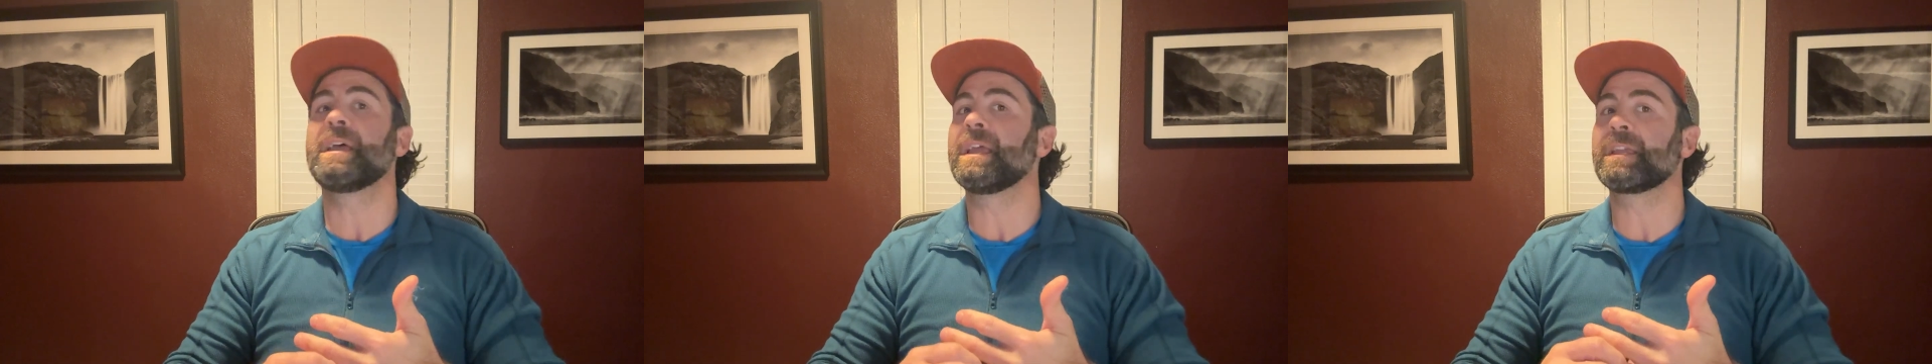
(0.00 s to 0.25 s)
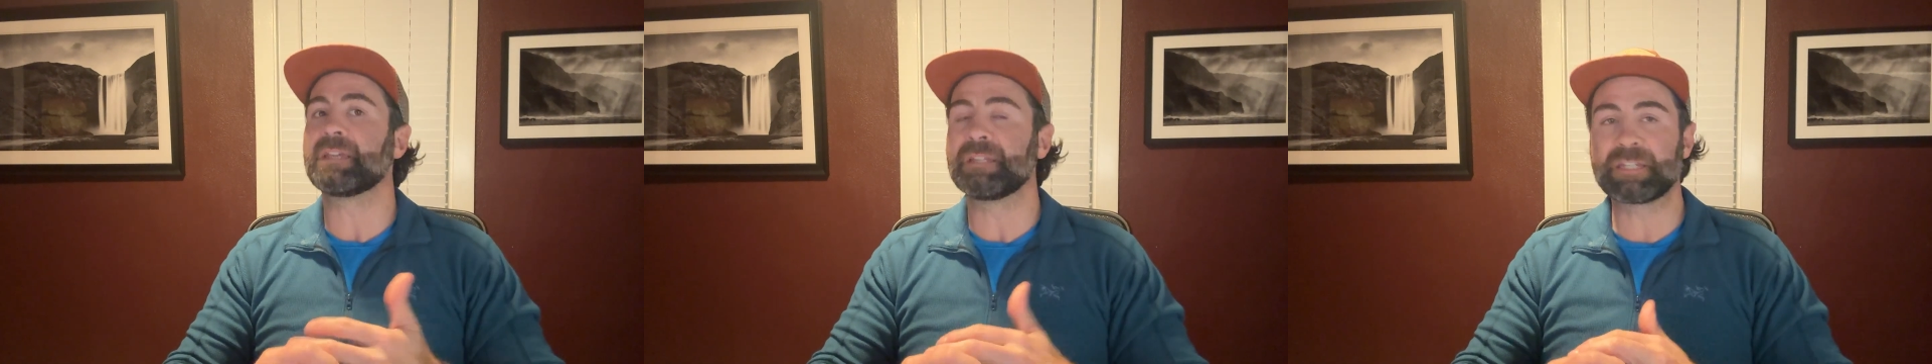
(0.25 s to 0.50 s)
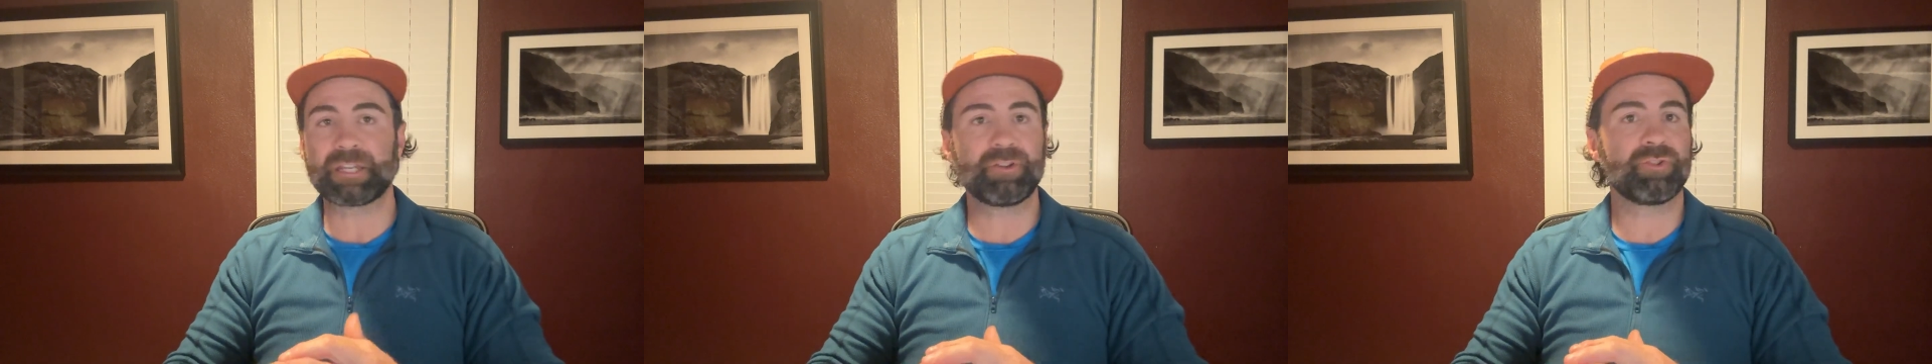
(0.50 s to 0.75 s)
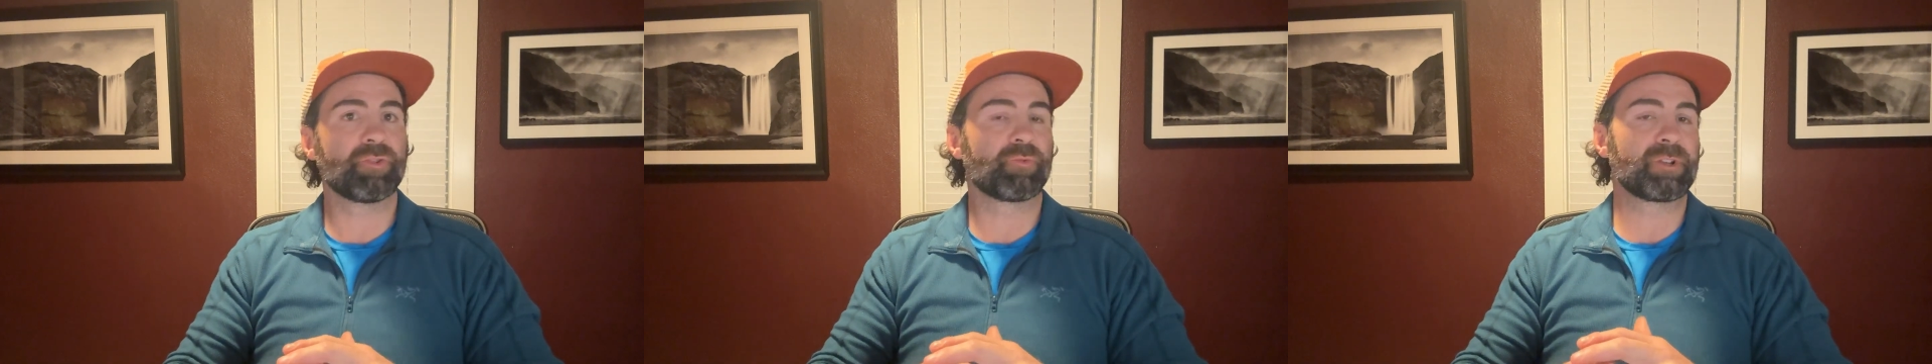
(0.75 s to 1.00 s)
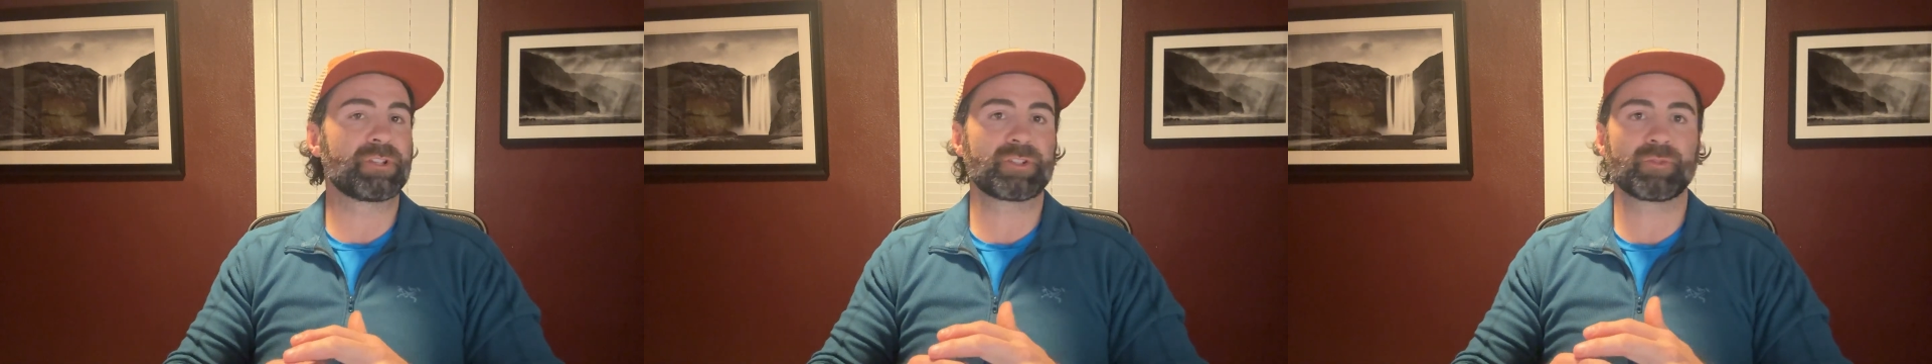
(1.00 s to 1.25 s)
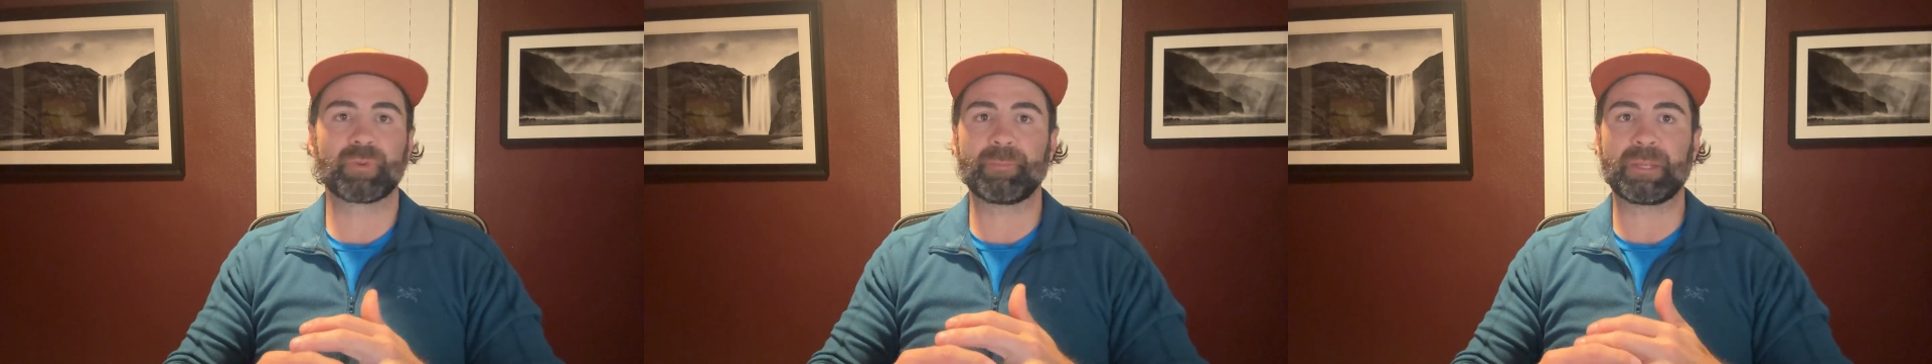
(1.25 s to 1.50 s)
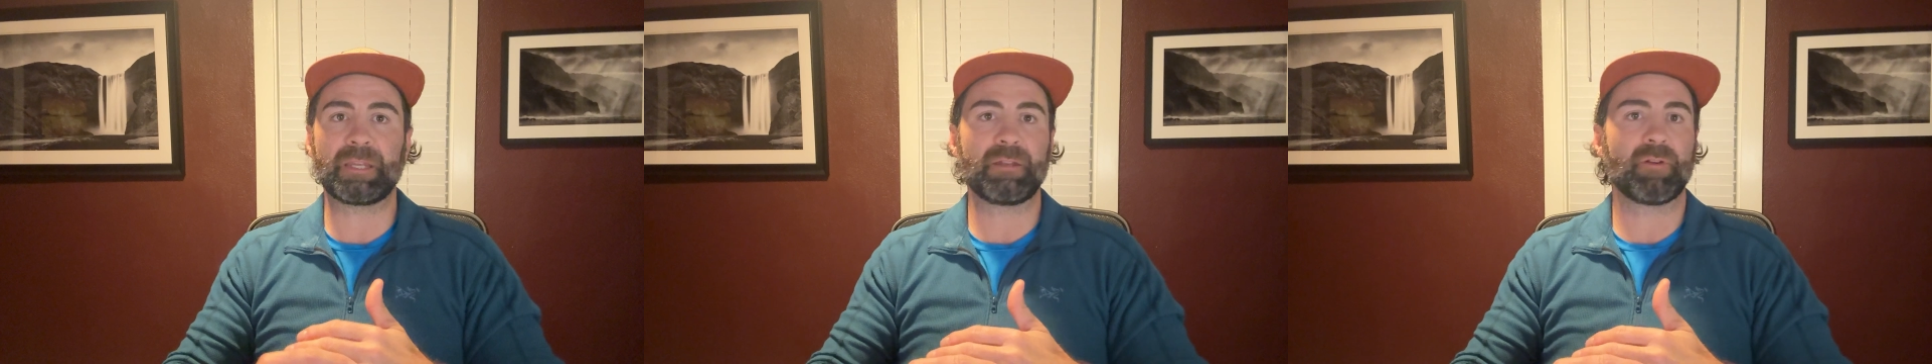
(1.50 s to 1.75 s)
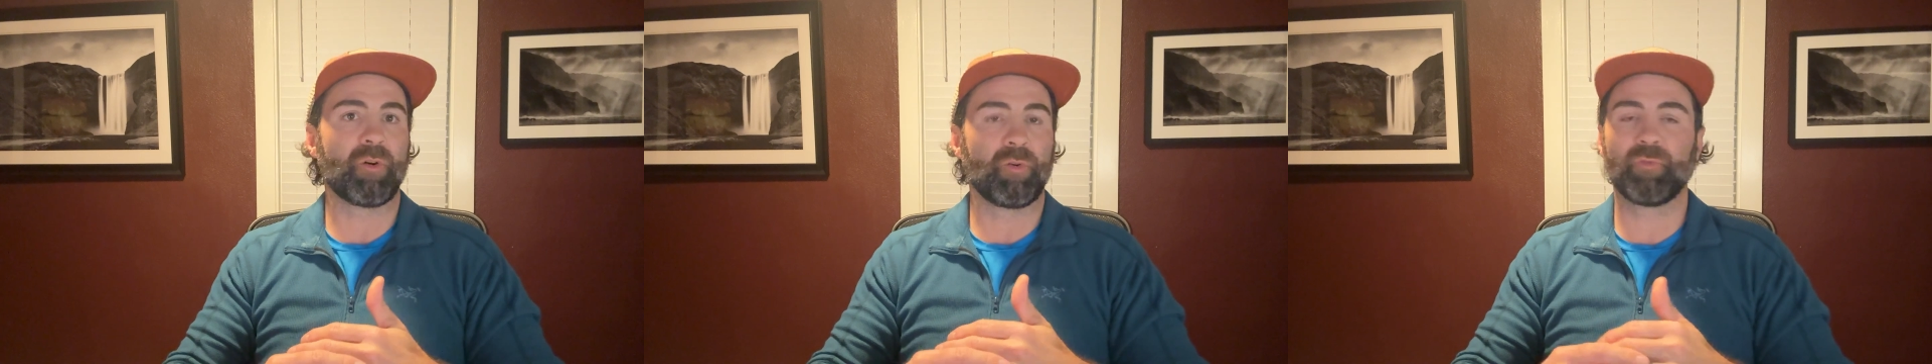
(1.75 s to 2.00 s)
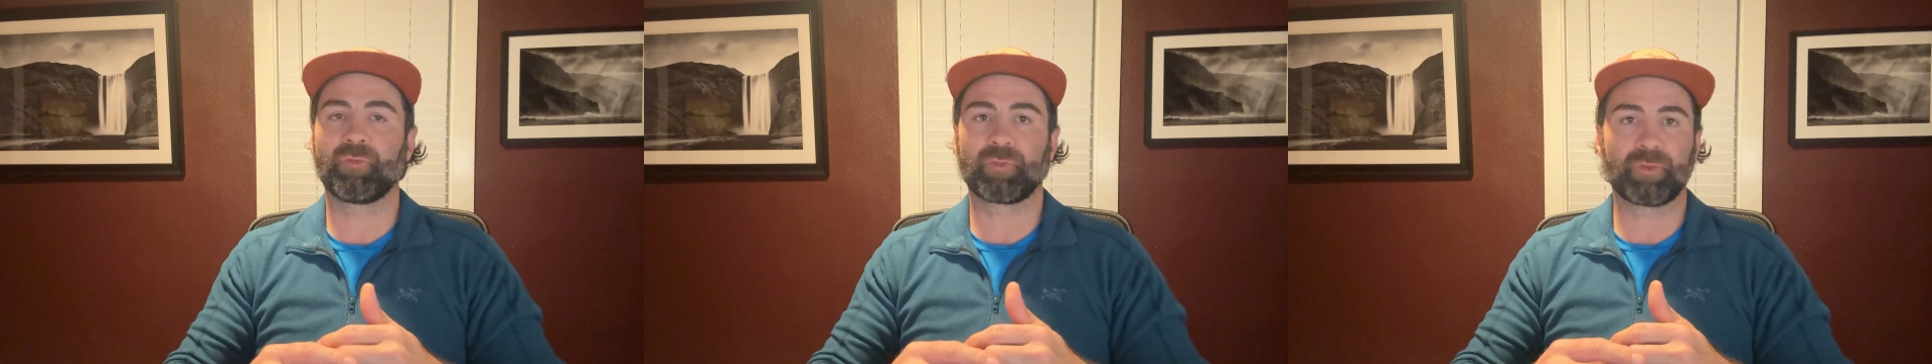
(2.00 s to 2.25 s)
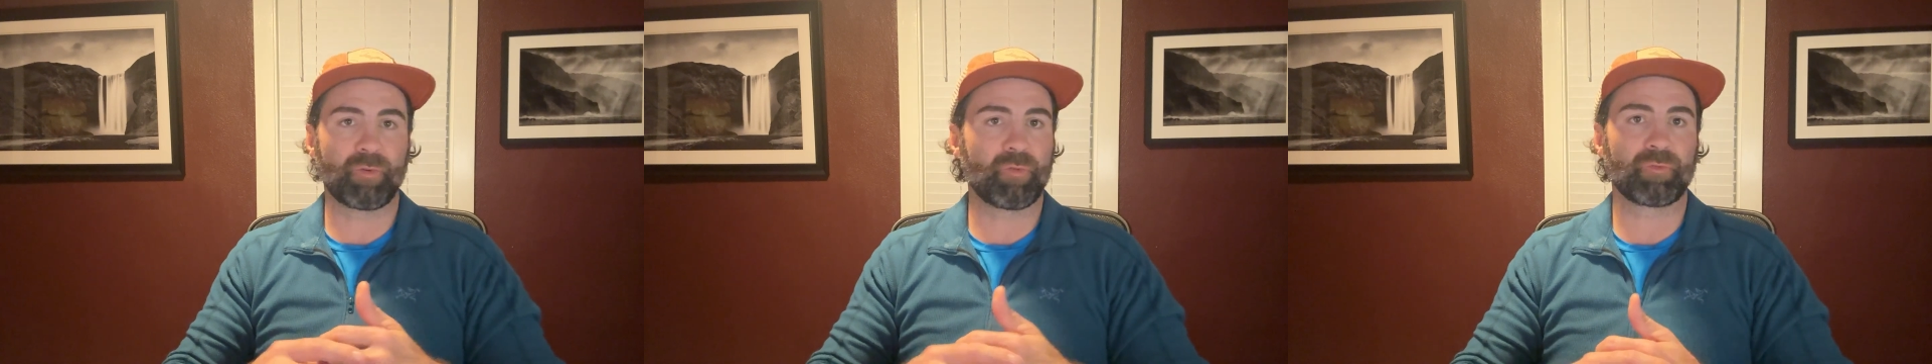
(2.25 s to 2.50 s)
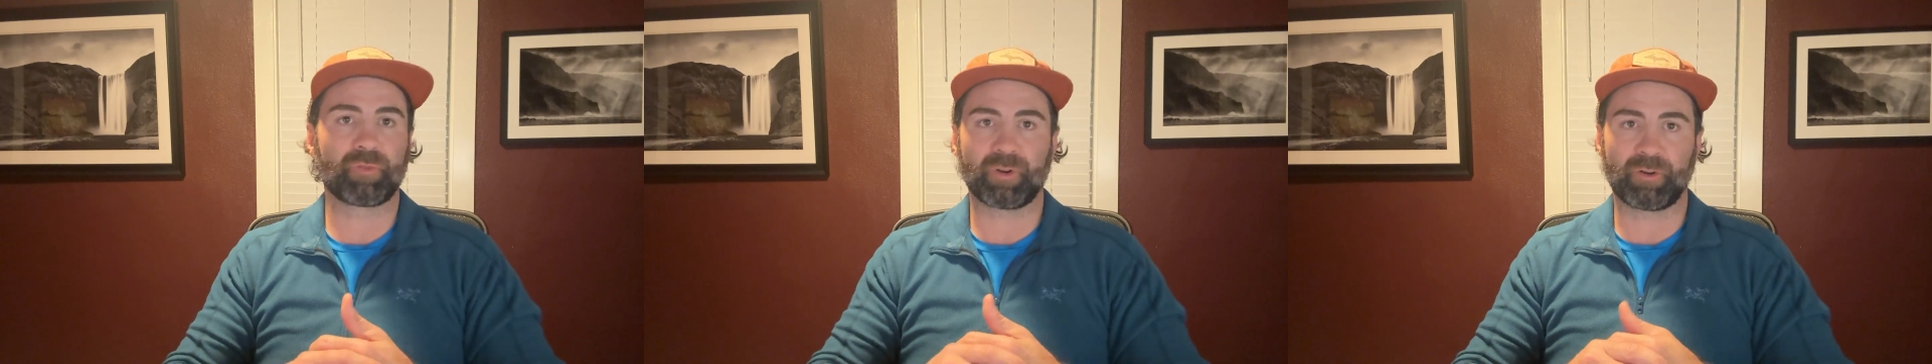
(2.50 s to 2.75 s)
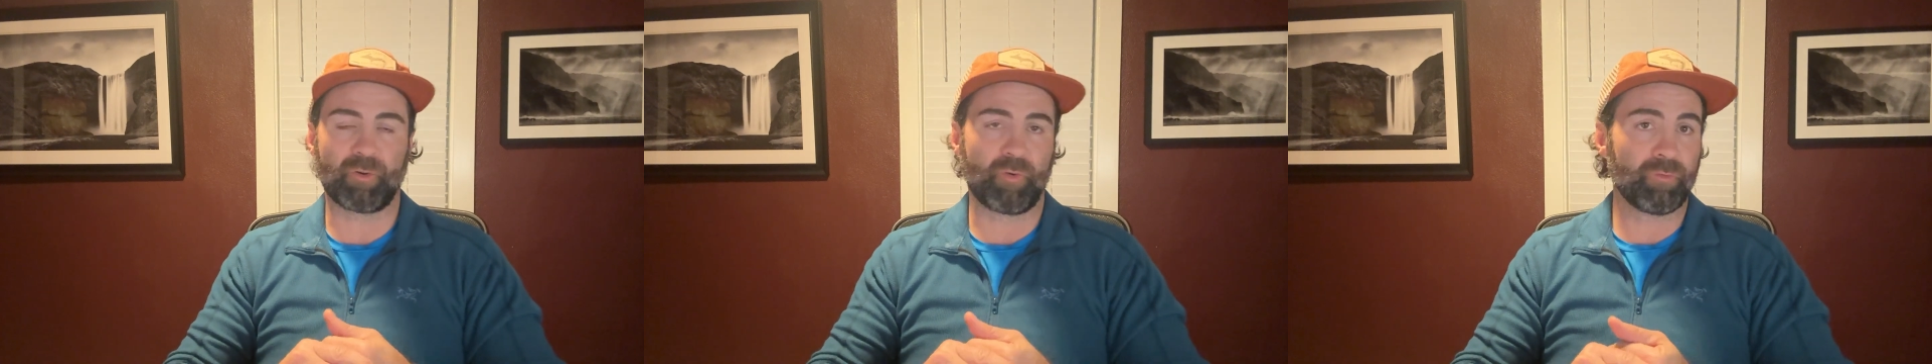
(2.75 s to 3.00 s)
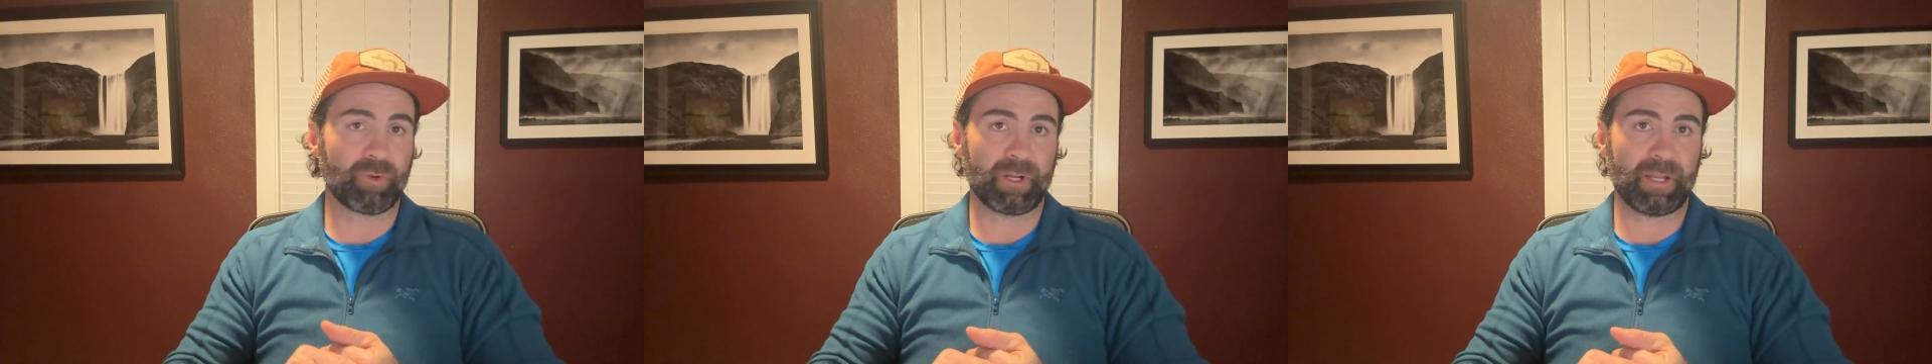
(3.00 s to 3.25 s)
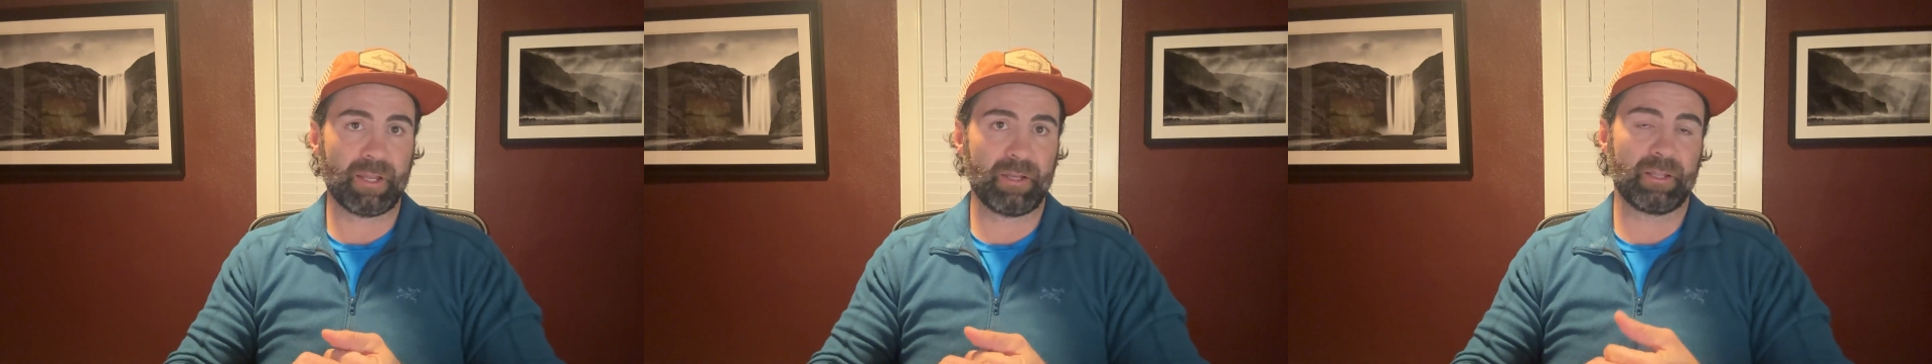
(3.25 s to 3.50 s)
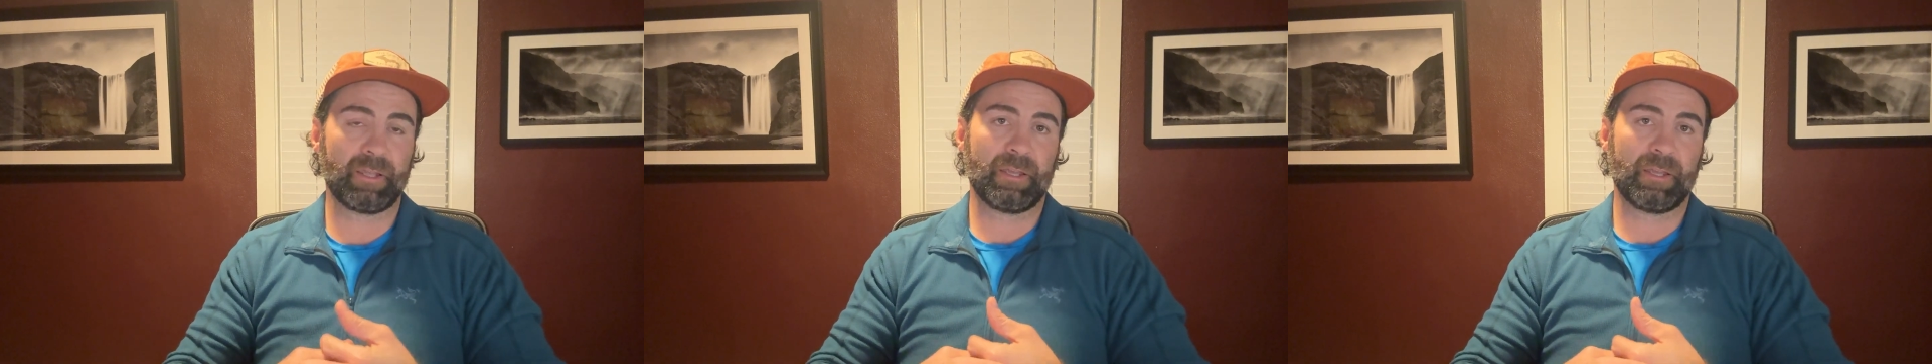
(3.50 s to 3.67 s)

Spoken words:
and continue to rinse and repeat over and over and over again